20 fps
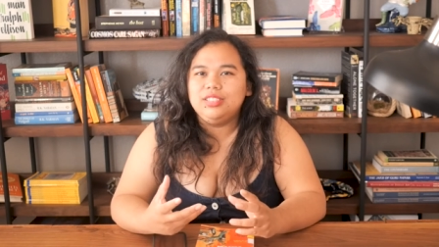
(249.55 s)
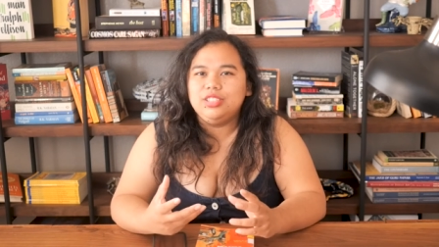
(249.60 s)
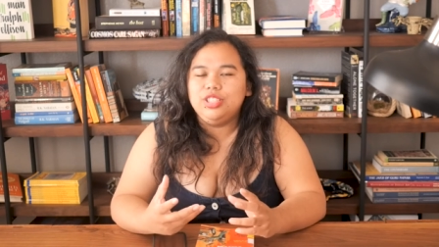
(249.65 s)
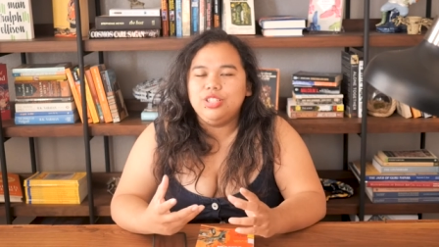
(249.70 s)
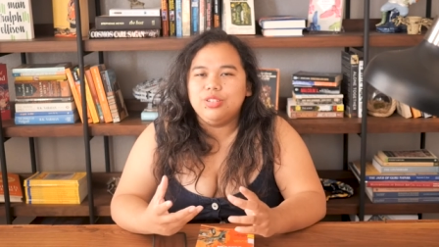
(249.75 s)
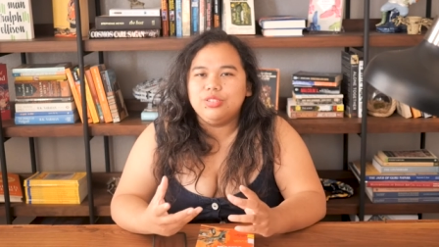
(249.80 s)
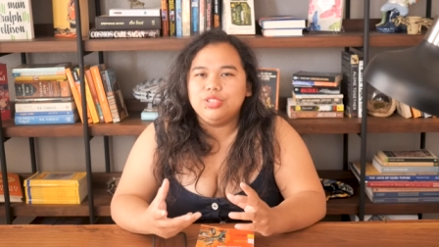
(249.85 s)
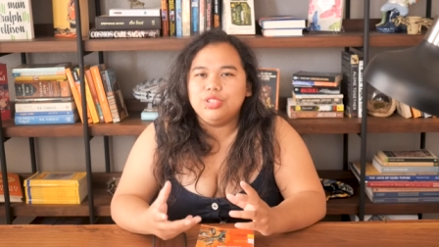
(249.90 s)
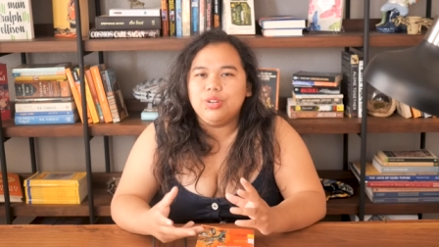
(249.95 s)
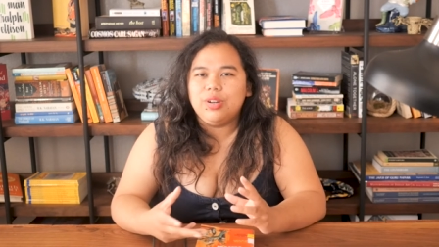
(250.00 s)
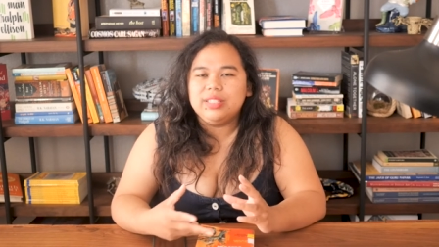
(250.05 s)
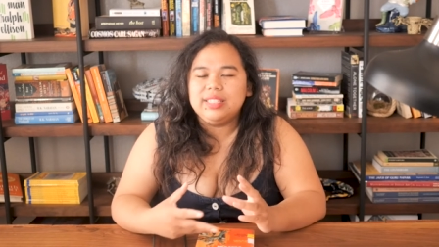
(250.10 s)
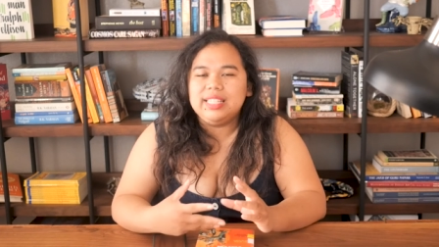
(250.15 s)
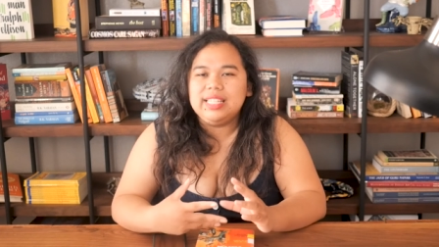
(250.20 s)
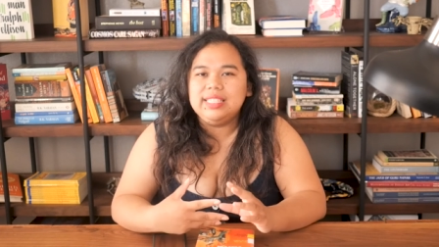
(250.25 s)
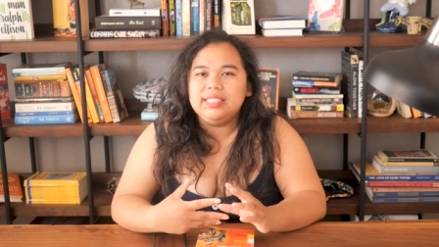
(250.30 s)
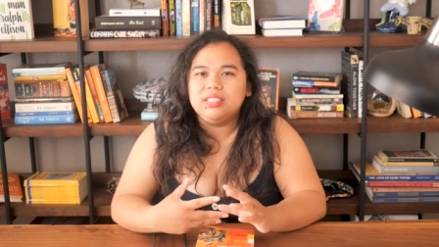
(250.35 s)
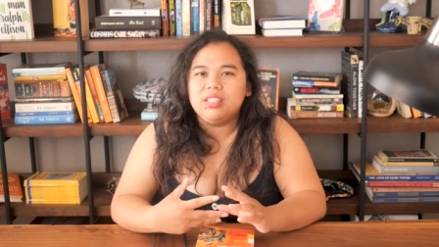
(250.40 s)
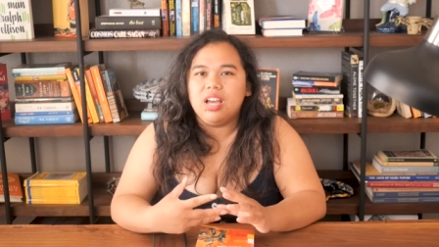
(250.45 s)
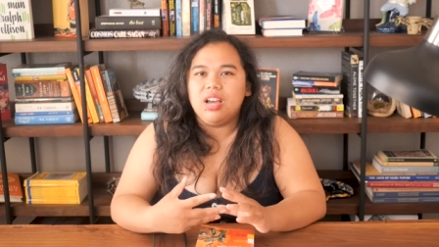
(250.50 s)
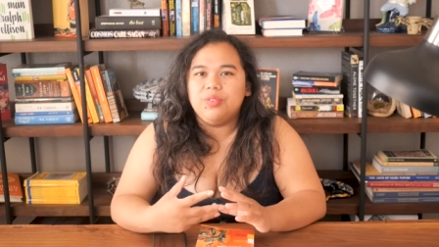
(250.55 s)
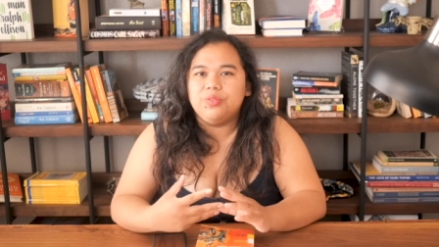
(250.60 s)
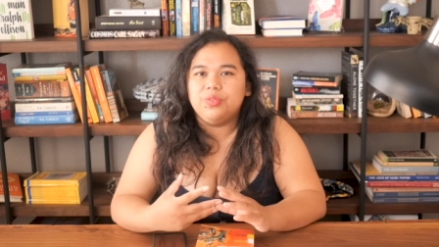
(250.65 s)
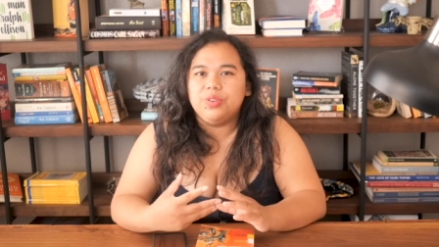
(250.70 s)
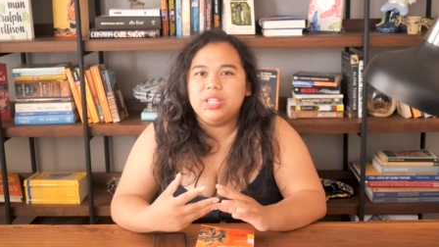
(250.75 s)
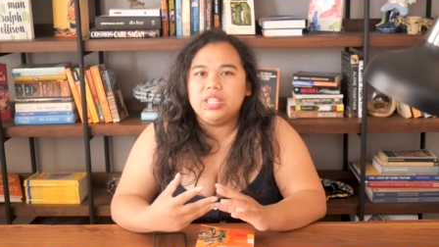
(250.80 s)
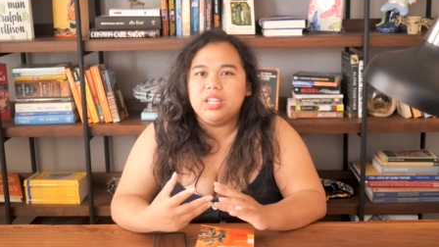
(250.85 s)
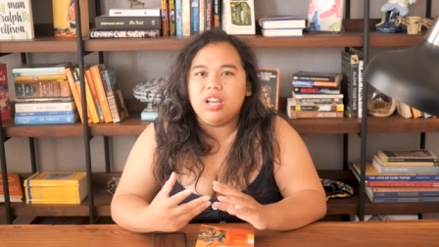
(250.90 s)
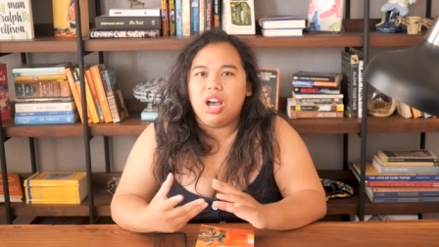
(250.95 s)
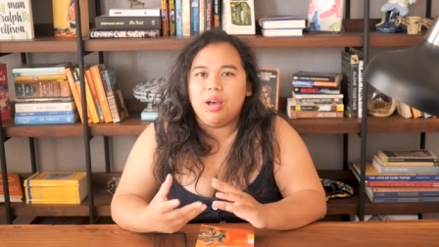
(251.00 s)
you know, so things got
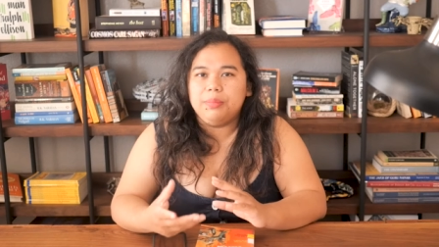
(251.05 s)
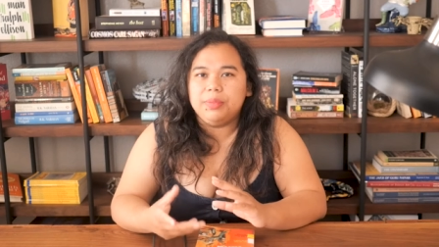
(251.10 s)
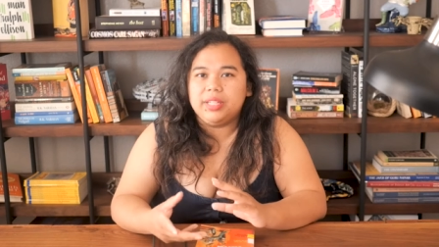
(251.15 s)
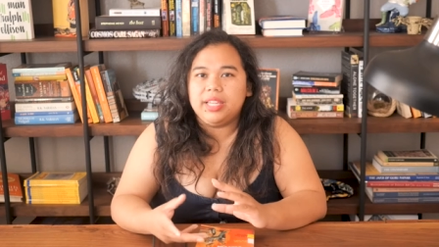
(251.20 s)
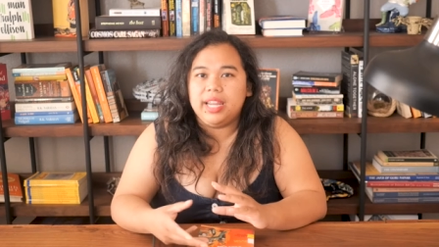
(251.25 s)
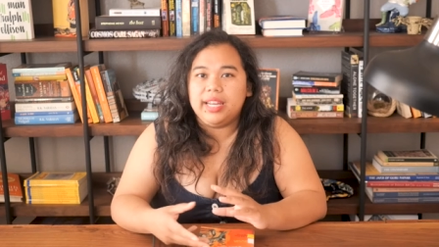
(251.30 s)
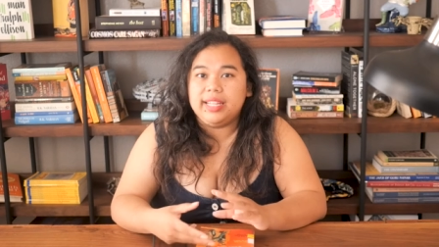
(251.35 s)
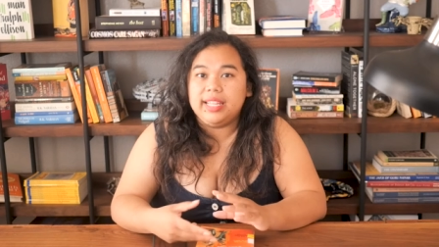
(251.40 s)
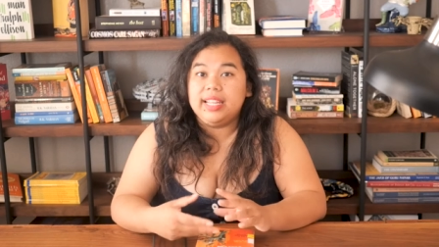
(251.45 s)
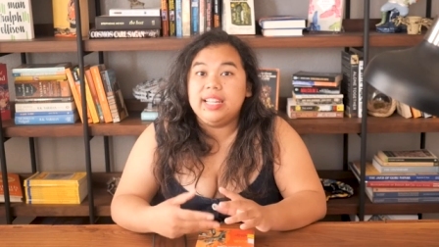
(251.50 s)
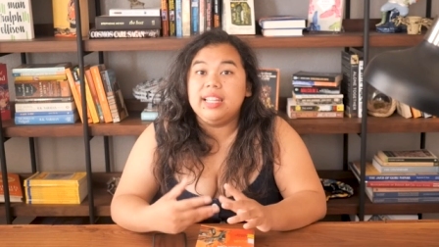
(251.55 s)
really complicated.